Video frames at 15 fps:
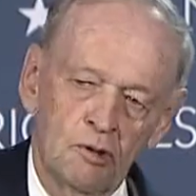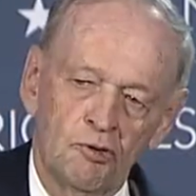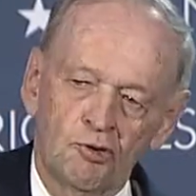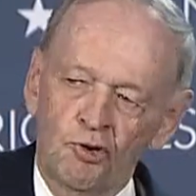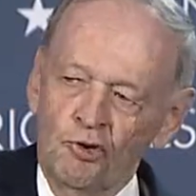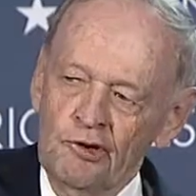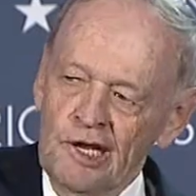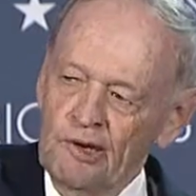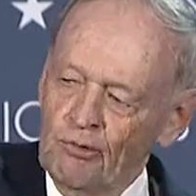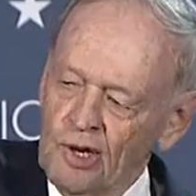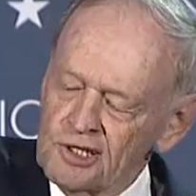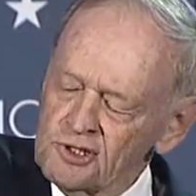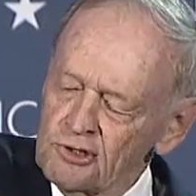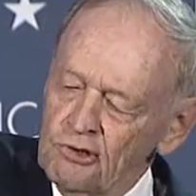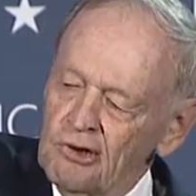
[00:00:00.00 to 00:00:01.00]
Tony
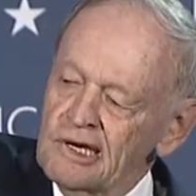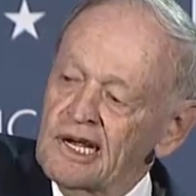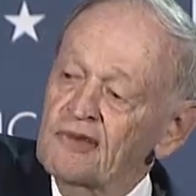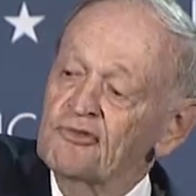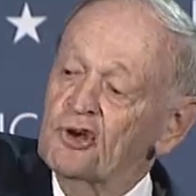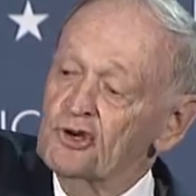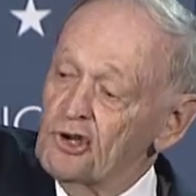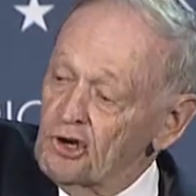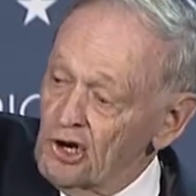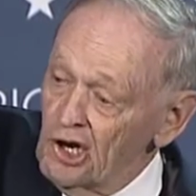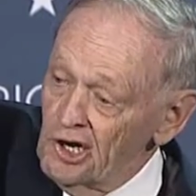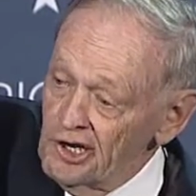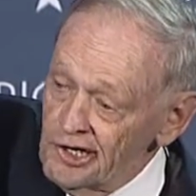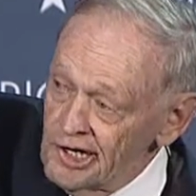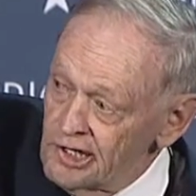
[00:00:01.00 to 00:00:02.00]
was to look after the
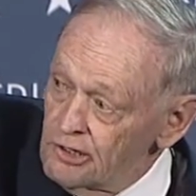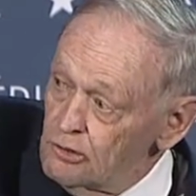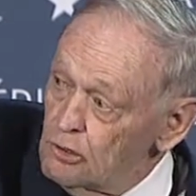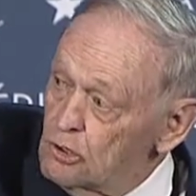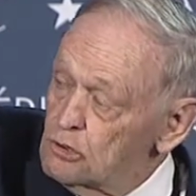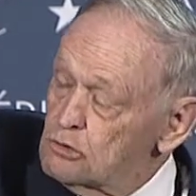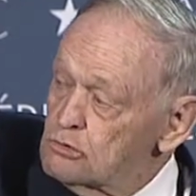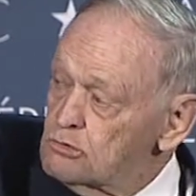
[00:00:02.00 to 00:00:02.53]
colony, you know.